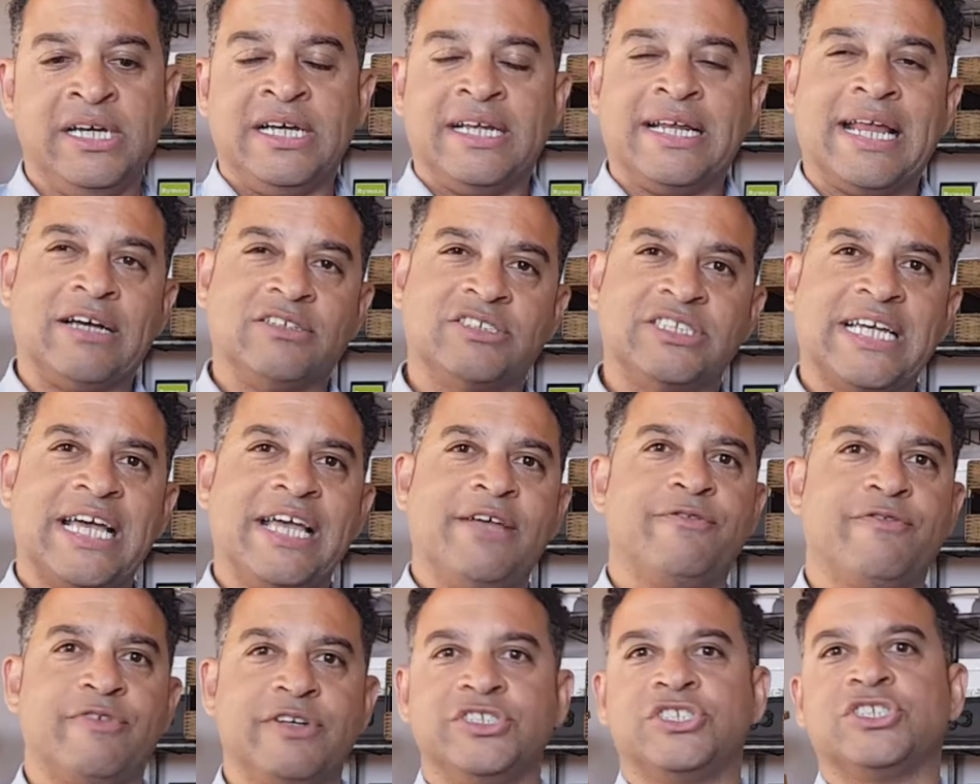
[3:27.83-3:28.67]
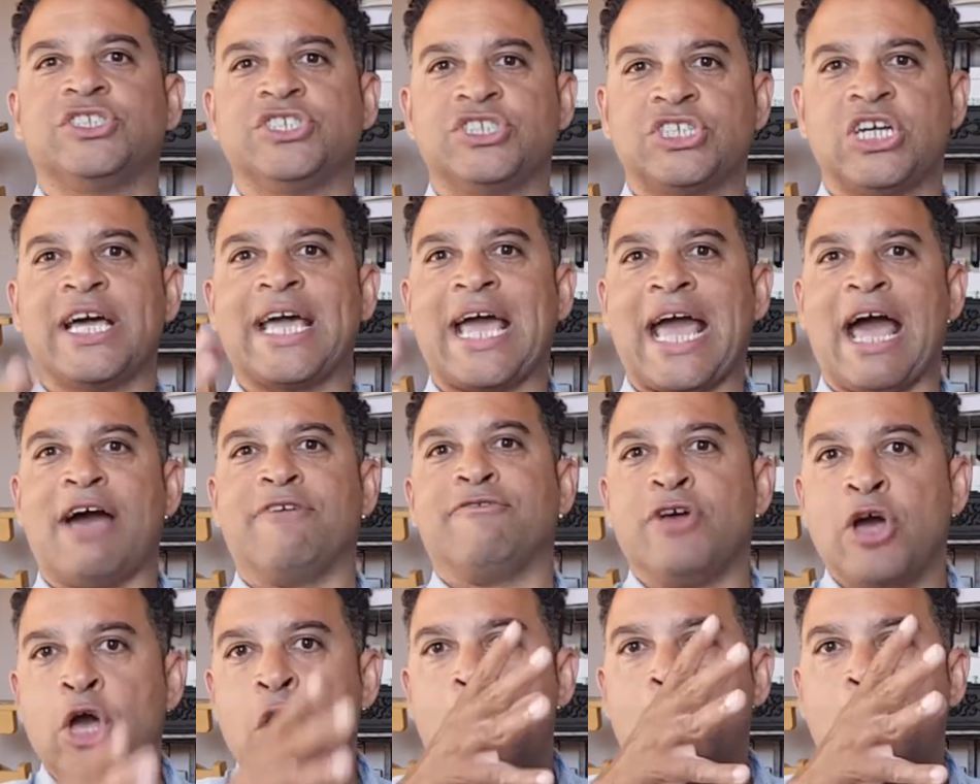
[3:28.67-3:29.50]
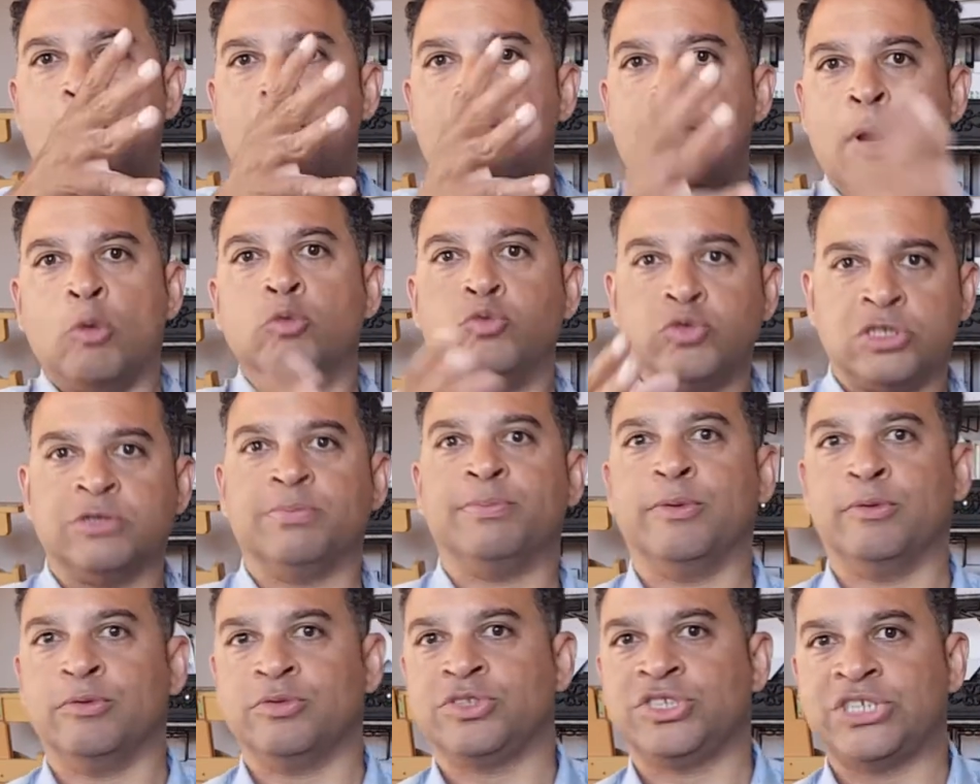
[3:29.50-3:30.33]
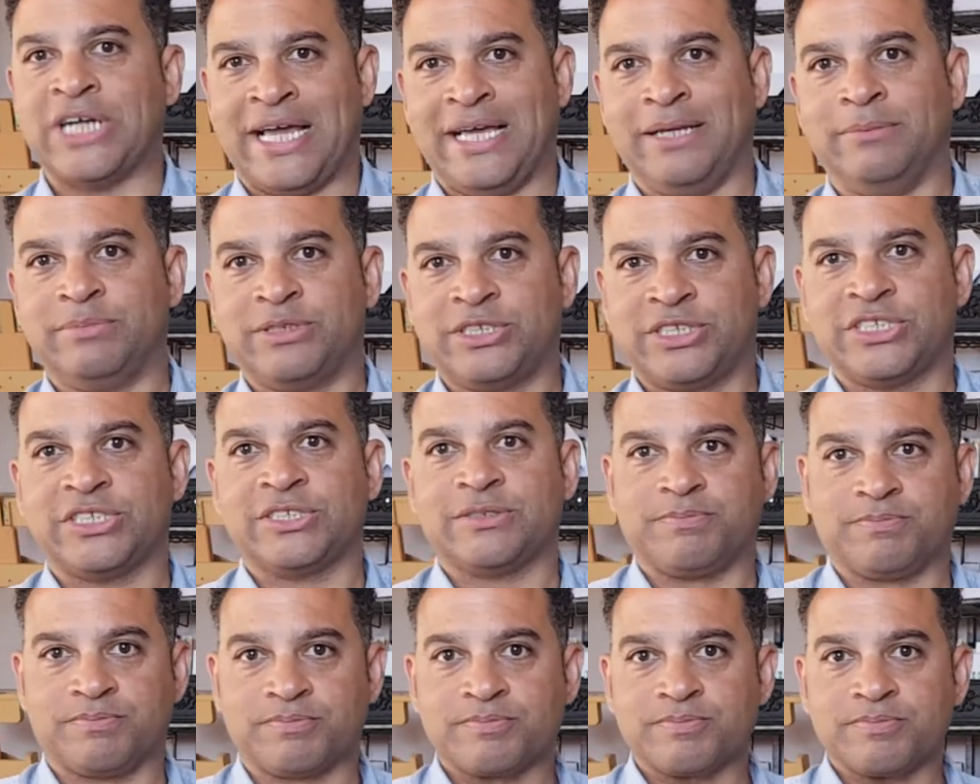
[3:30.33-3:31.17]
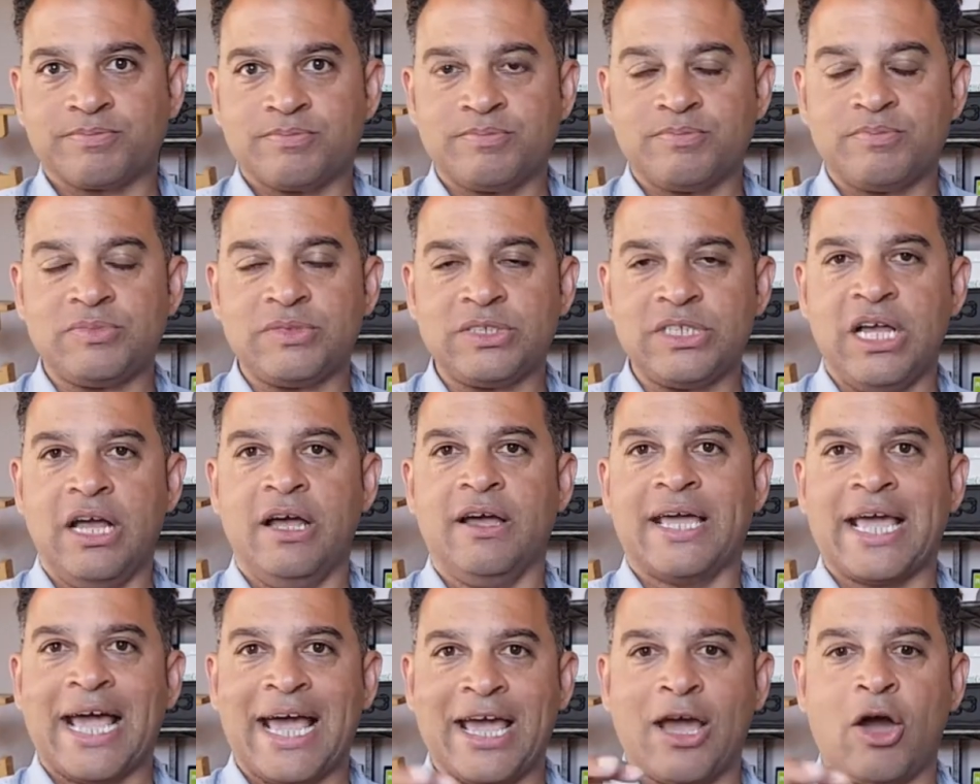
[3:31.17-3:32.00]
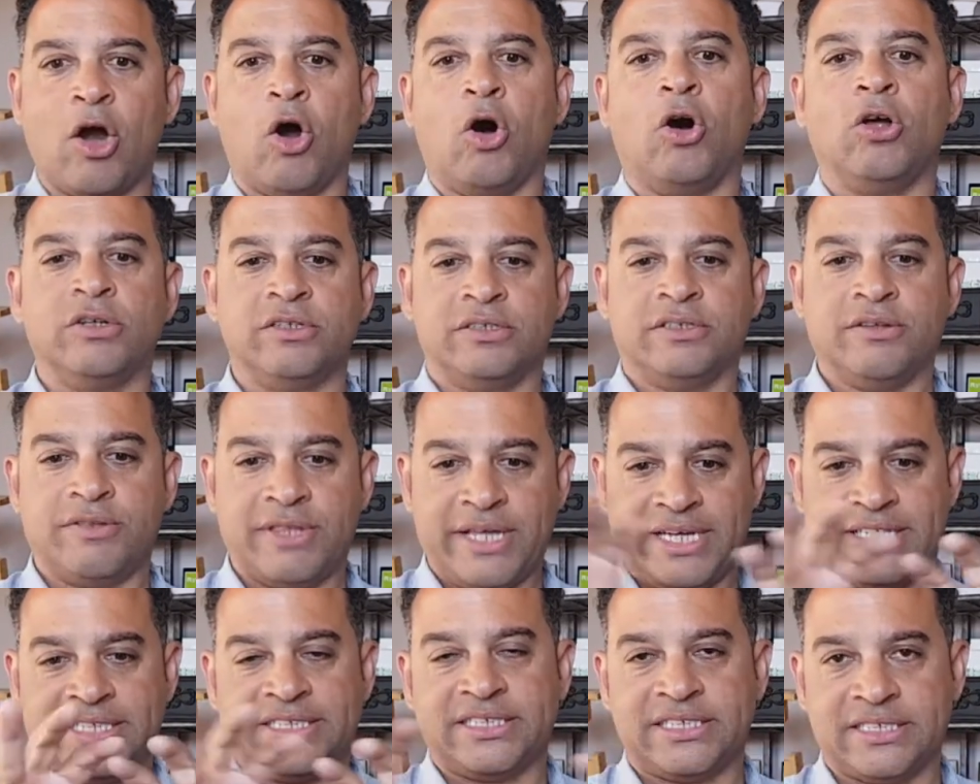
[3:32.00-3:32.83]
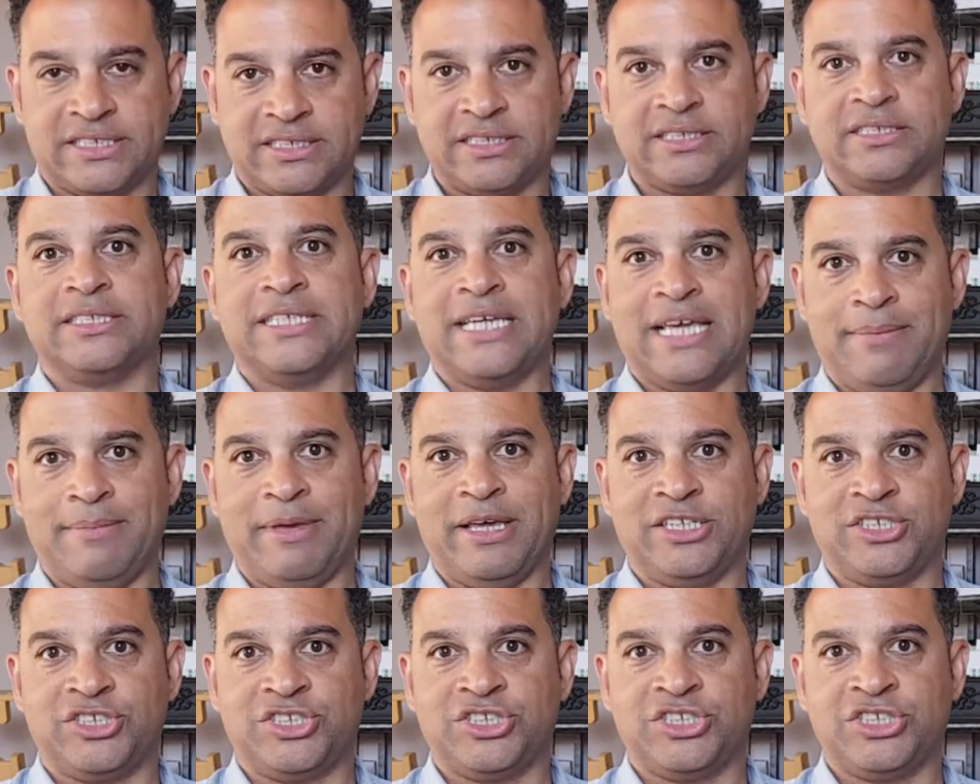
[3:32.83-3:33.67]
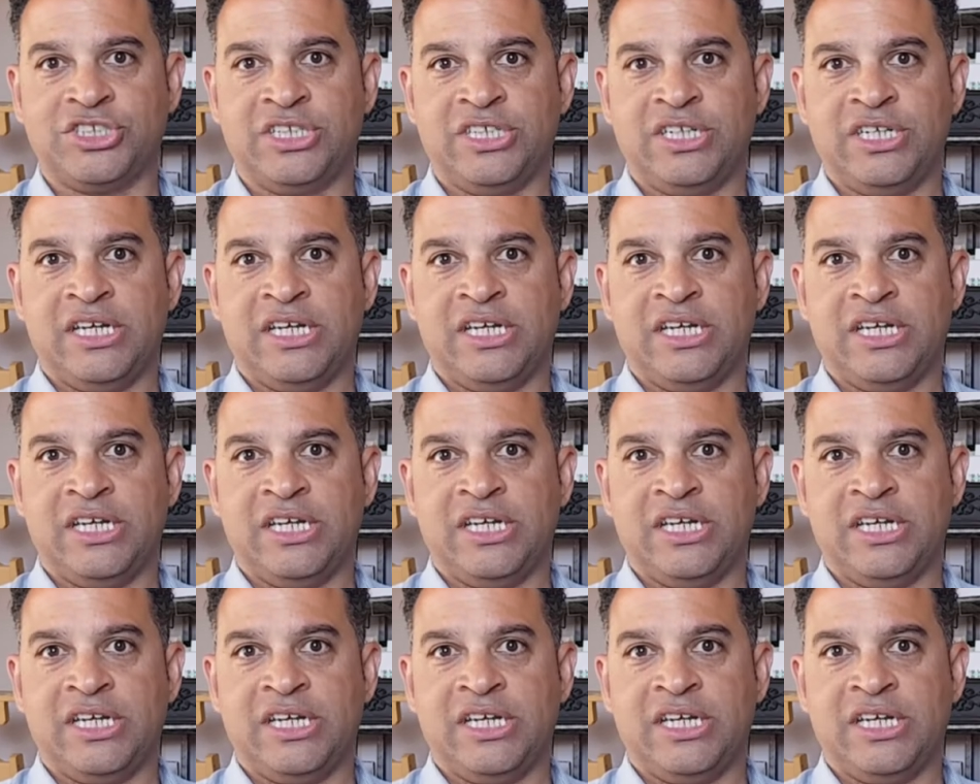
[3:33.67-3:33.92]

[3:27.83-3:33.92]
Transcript: Now say for instance I have multiple shapes, okay, on this image.